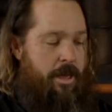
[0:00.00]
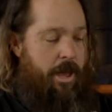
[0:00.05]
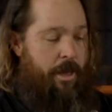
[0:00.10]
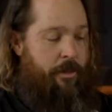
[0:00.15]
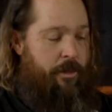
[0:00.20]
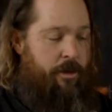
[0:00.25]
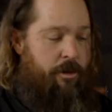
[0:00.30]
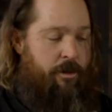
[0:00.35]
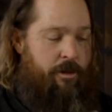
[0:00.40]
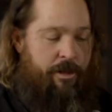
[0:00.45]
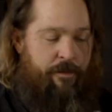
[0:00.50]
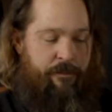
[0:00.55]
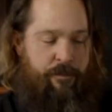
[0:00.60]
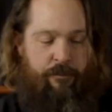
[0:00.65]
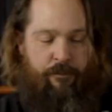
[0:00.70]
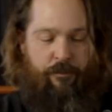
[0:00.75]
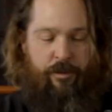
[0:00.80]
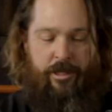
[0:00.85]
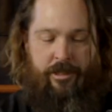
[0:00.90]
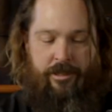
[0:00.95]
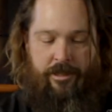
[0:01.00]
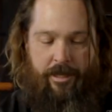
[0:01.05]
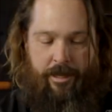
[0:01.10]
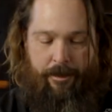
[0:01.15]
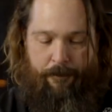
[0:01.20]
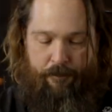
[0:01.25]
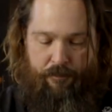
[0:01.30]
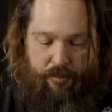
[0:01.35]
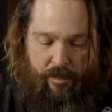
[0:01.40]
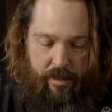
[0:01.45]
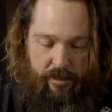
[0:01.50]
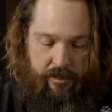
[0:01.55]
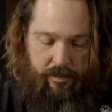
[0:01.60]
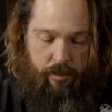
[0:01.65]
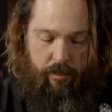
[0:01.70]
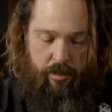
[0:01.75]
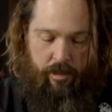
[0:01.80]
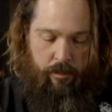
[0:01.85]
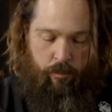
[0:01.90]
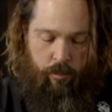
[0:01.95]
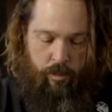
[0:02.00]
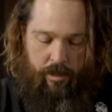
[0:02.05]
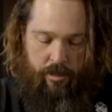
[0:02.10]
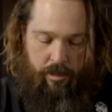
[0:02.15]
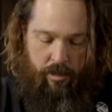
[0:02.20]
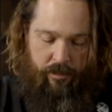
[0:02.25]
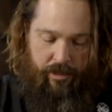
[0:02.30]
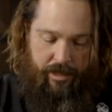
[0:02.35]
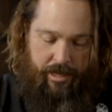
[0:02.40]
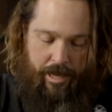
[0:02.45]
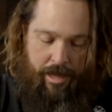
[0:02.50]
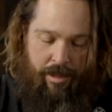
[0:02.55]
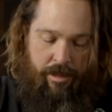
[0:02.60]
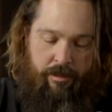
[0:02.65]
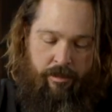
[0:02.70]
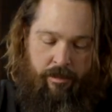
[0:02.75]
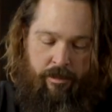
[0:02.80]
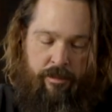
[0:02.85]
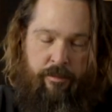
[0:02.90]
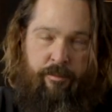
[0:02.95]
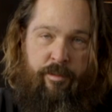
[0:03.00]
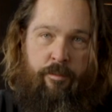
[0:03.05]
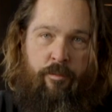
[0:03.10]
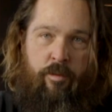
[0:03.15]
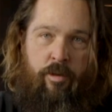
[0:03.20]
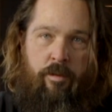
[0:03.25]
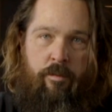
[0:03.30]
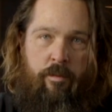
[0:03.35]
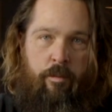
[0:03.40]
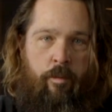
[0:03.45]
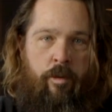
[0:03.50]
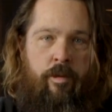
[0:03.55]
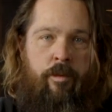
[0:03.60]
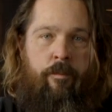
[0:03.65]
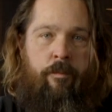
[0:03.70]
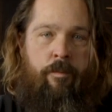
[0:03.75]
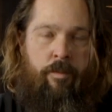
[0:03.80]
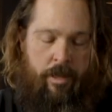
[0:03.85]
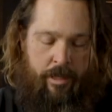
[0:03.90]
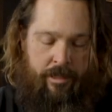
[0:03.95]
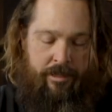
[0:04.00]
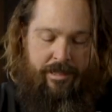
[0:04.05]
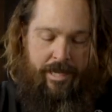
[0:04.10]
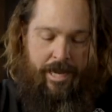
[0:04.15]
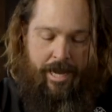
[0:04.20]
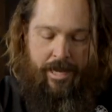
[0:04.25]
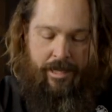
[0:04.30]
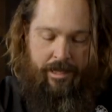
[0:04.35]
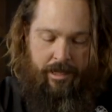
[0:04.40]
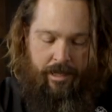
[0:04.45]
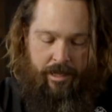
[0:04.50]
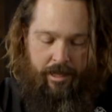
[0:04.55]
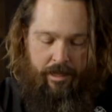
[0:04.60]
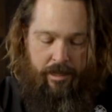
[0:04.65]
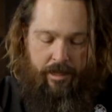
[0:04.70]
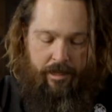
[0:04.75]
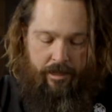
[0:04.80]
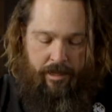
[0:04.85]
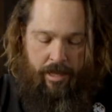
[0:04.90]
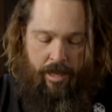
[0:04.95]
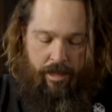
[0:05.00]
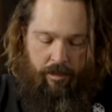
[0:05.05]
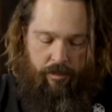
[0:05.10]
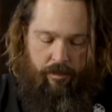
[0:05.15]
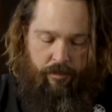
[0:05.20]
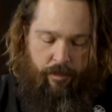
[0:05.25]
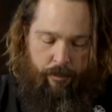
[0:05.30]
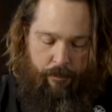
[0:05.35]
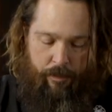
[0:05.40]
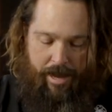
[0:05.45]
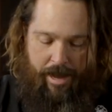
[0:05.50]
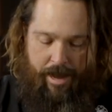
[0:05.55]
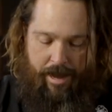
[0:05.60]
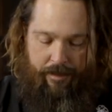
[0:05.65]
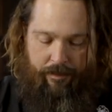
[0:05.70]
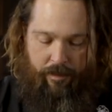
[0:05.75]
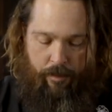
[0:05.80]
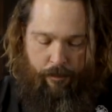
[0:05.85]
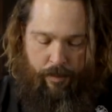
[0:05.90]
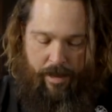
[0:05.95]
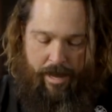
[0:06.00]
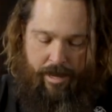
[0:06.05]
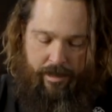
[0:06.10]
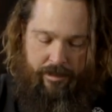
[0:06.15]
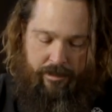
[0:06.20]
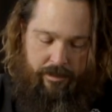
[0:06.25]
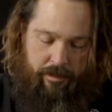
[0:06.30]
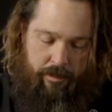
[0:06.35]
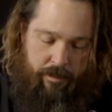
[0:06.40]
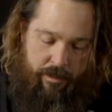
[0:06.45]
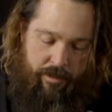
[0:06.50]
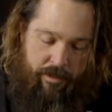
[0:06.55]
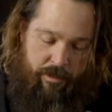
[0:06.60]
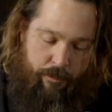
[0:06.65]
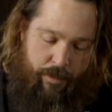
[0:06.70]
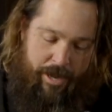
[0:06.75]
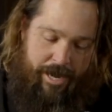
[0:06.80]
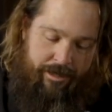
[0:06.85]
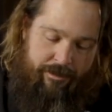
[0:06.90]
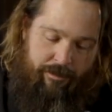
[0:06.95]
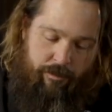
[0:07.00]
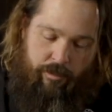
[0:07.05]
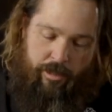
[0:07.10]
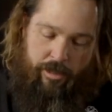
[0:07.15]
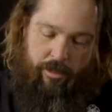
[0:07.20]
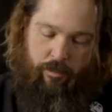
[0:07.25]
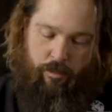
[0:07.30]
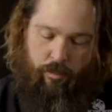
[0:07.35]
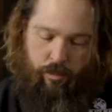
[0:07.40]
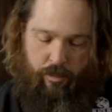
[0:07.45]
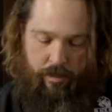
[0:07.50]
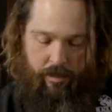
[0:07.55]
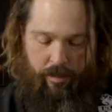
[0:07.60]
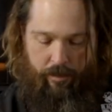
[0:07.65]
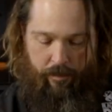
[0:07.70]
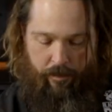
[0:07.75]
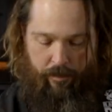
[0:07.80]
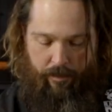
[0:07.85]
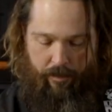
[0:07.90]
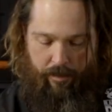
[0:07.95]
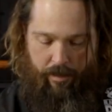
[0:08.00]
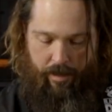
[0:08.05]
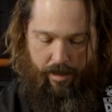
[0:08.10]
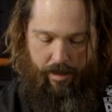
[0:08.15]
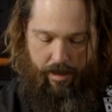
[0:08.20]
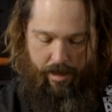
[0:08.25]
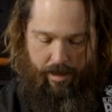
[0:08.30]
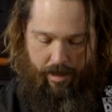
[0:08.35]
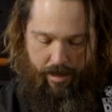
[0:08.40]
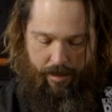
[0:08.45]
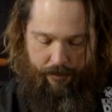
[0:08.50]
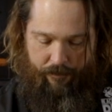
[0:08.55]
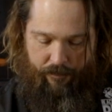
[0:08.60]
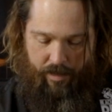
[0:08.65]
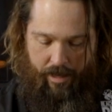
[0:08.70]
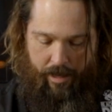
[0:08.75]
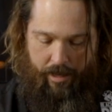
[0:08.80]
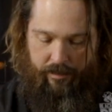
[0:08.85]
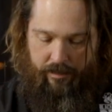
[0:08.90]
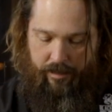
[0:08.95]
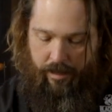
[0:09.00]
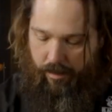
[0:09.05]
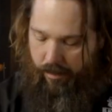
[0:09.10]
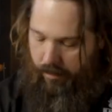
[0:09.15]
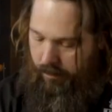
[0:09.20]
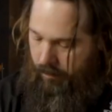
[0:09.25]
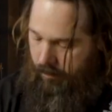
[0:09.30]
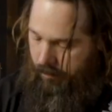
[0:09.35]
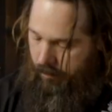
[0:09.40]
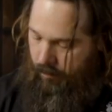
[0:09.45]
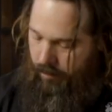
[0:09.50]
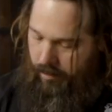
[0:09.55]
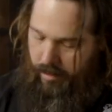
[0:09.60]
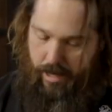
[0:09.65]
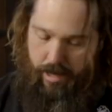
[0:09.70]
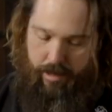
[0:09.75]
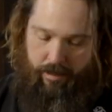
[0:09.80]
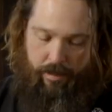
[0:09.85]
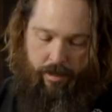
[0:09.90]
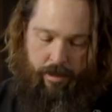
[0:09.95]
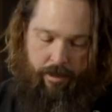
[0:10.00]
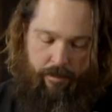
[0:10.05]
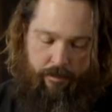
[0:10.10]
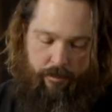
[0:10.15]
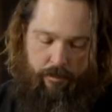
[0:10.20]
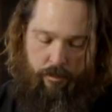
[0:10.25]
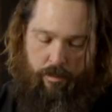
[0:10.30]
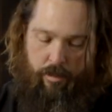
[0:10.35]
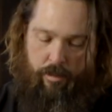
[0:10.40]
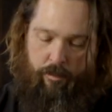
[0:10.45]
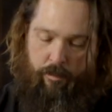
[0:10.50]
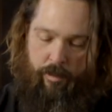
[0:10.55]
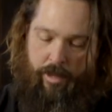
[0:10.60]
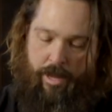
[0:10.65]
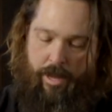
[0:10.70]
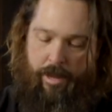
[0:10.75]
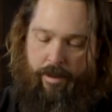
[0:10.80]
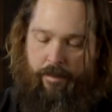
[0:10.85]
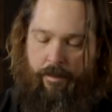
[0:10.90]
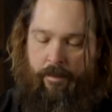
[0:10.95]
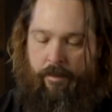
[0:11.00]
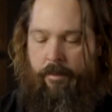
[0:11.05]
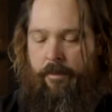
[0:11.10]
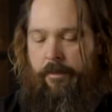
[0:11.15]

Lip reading: And they're not even finished yet. So I've got to work on the colour a little bit more. We want a darker colour on the bark. The bark's looking good. Yeah, so what are we at?